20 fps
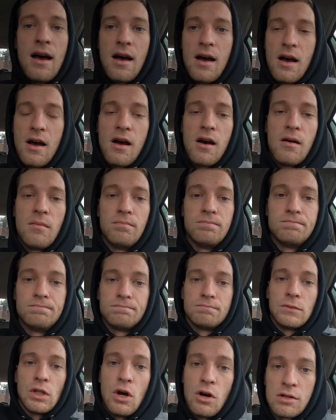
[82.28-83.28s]

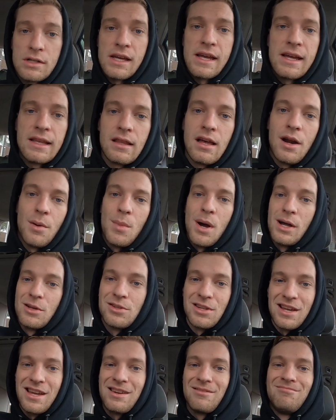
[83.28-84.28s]
Long day, a lot of
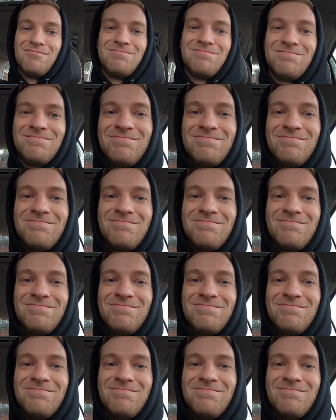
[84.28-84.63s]
miles ahead.